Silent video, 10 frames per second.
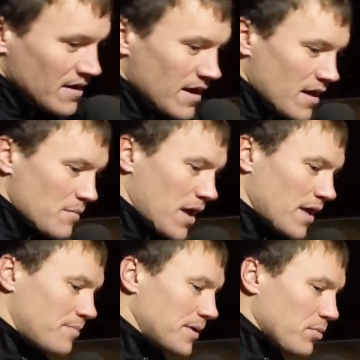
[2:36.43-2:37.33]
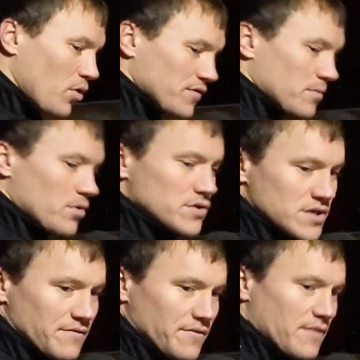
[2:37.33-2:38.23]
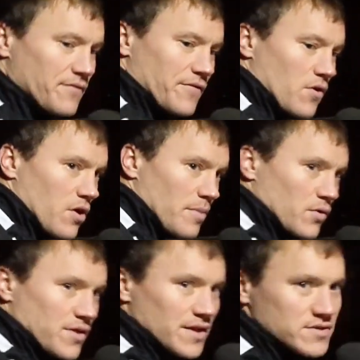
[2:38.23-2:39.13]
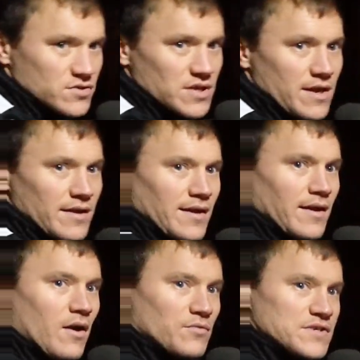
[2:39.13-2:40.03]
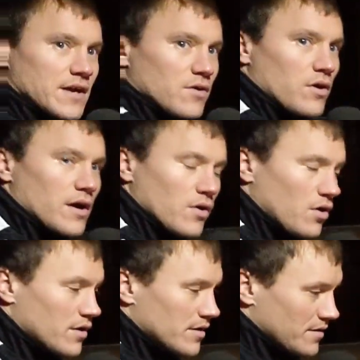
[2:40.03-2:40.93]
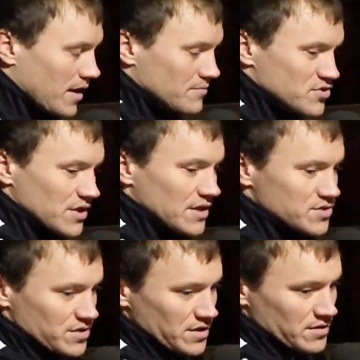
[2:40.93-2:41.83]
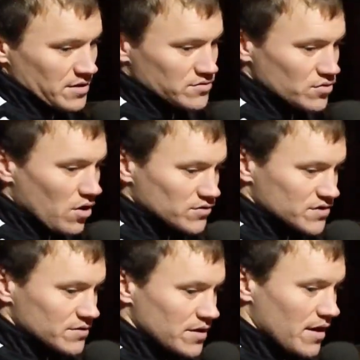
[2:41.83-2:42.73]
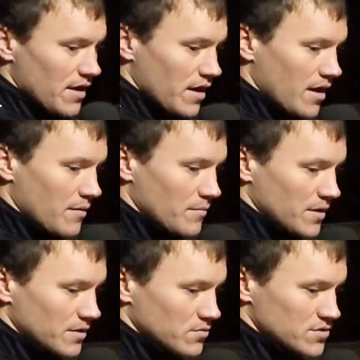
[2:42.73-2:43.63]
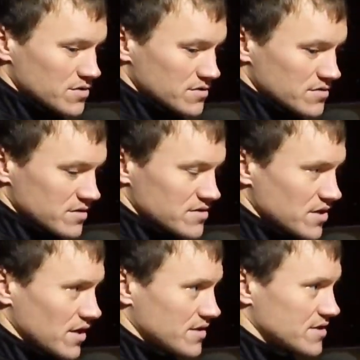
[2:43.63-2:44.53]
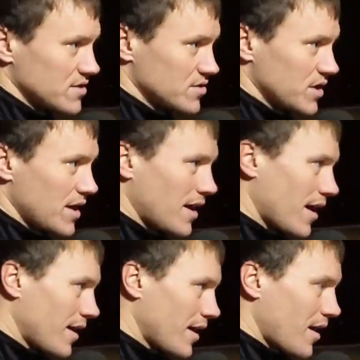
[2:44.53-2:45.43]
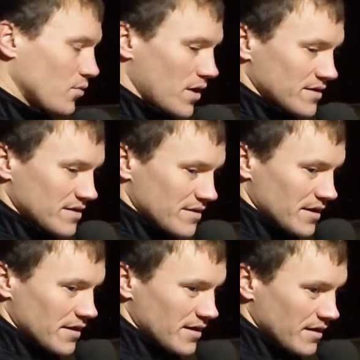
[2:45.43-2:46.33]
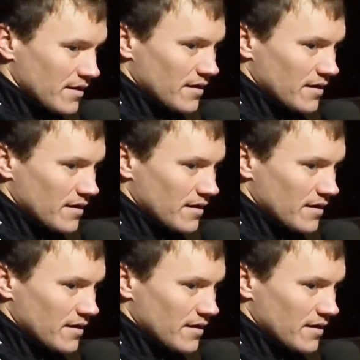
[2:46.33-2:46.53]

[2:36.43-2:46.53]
Bit of both, to be honest. I've thought about things, because obviously I got a hamstring injury at Droylsden, and it was a serious injury. I didn't think,